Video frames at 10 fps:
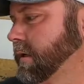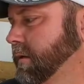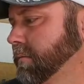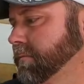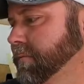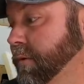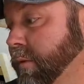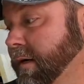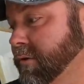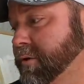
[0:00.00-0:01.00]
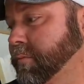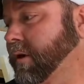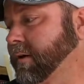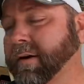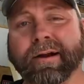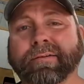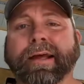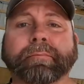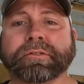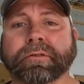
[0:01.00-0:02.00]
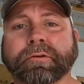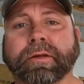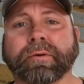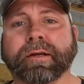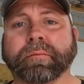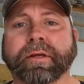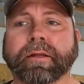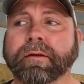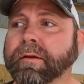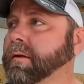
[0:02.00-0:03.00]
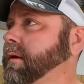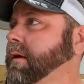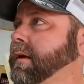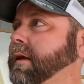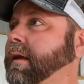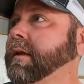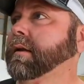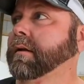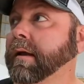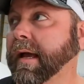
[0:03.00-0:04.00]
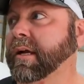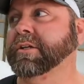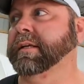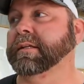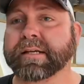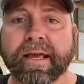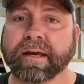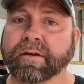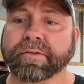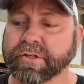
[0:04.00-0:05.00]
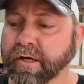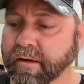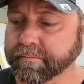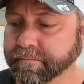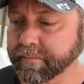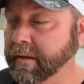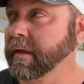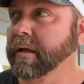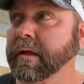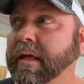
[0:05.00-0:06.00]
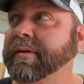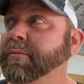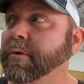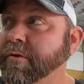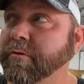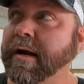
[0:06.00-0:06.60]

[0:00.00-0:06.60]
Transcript: The Wagner sprayer I would absolutely recommend. It actually does a heck of a job, even with